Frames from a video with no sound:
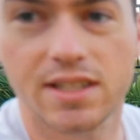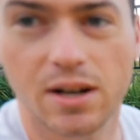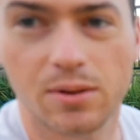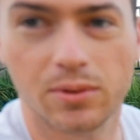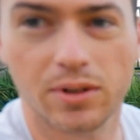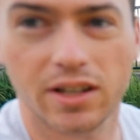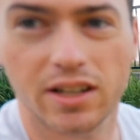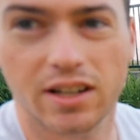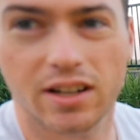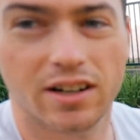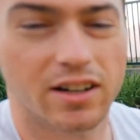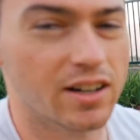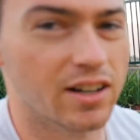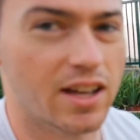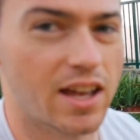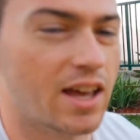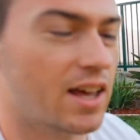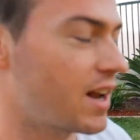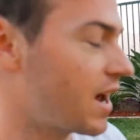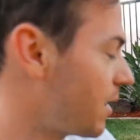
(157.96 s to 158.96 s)
that were here,
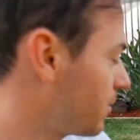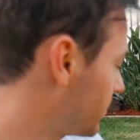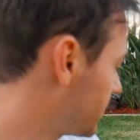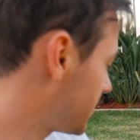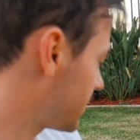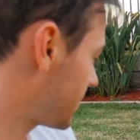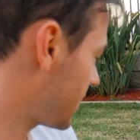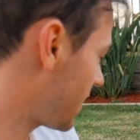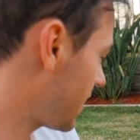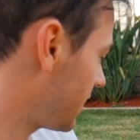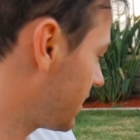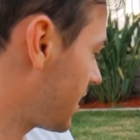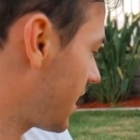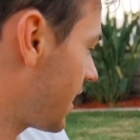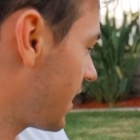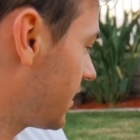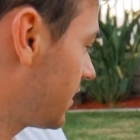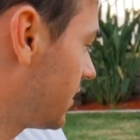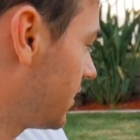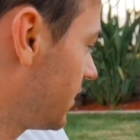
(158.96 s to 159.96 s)
and I would say
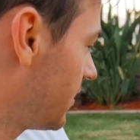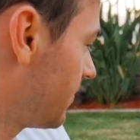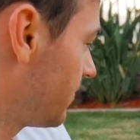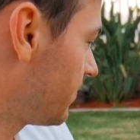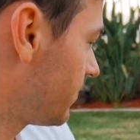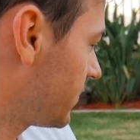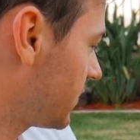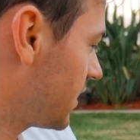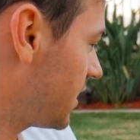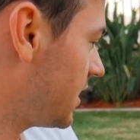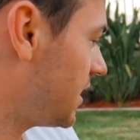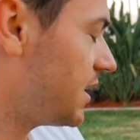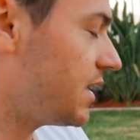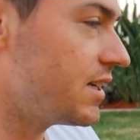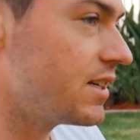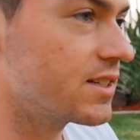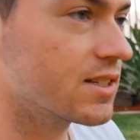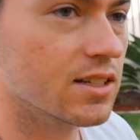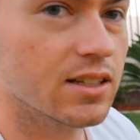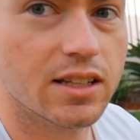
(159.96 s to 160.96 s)
that
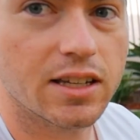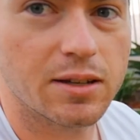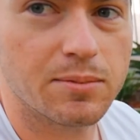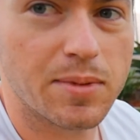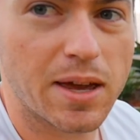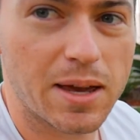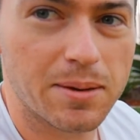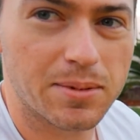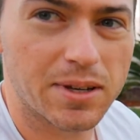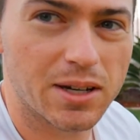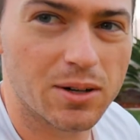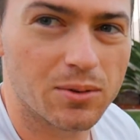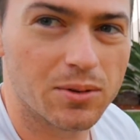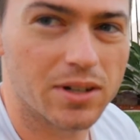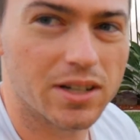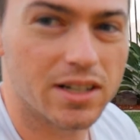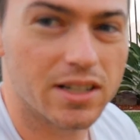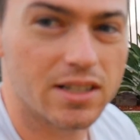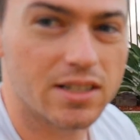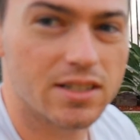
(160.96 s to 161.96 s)
easily maybe it
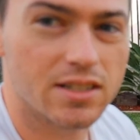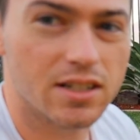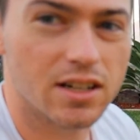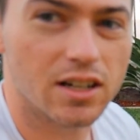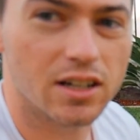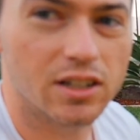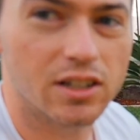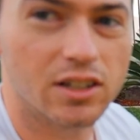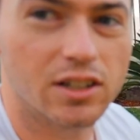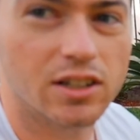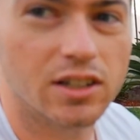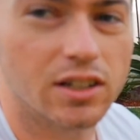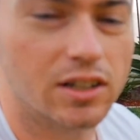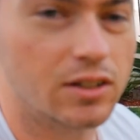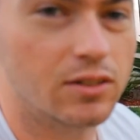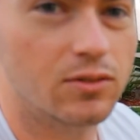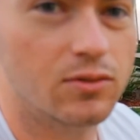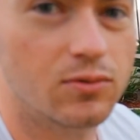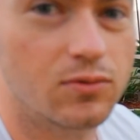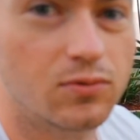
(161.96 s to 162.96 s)
was a
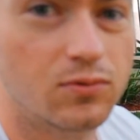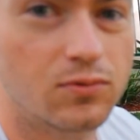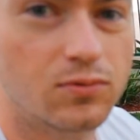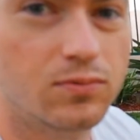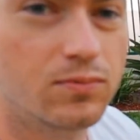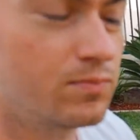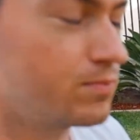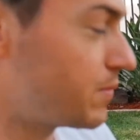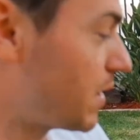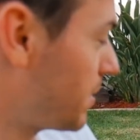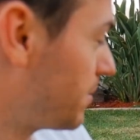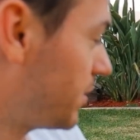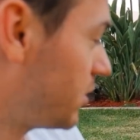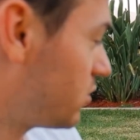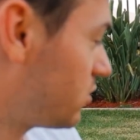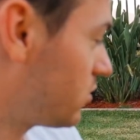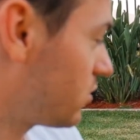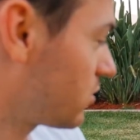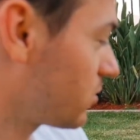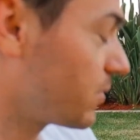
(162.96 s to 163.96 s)
good maybe
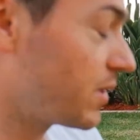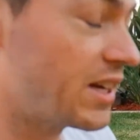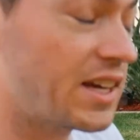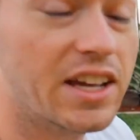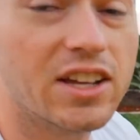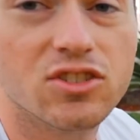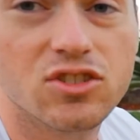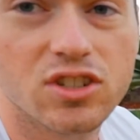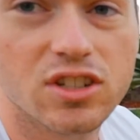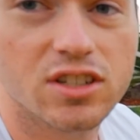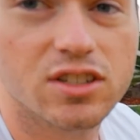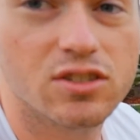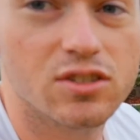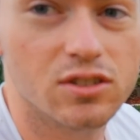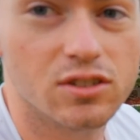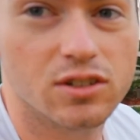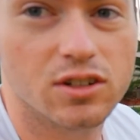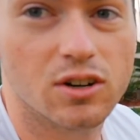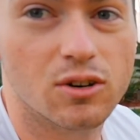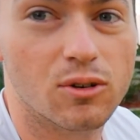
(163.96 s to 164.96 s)
3 inches
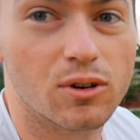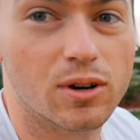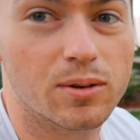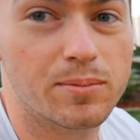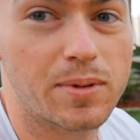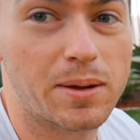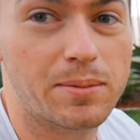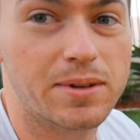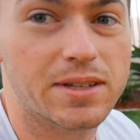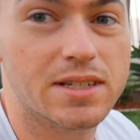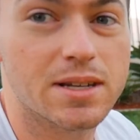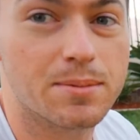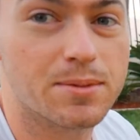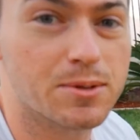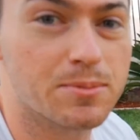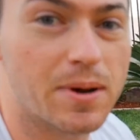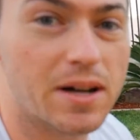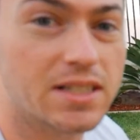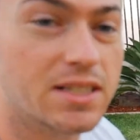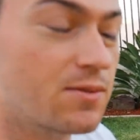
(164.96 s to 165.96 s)
or maybe in some
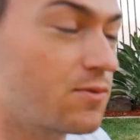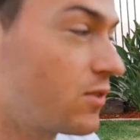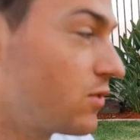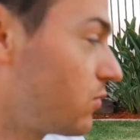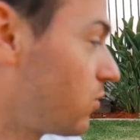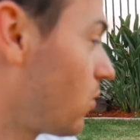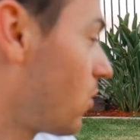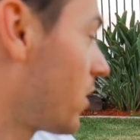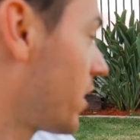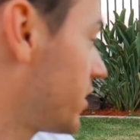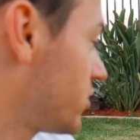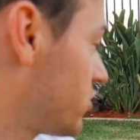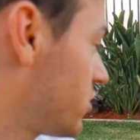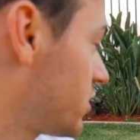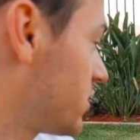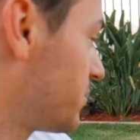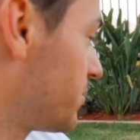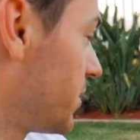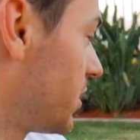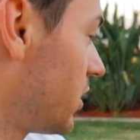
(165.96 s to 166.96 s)
spots even 4
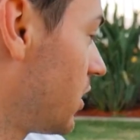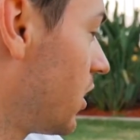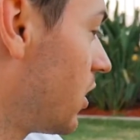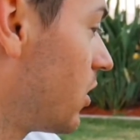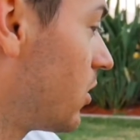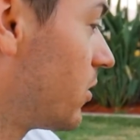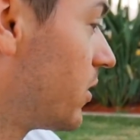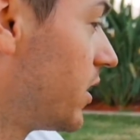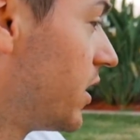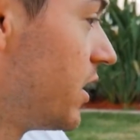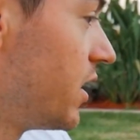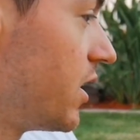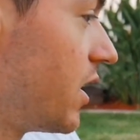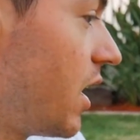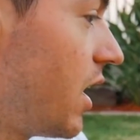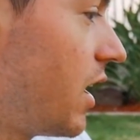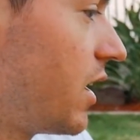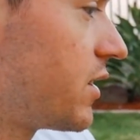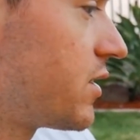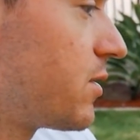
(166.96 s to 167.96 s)
inches below.
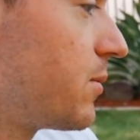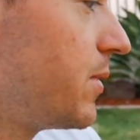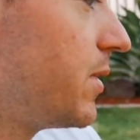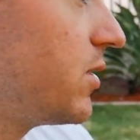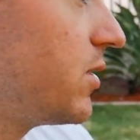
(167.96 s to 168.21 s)
So we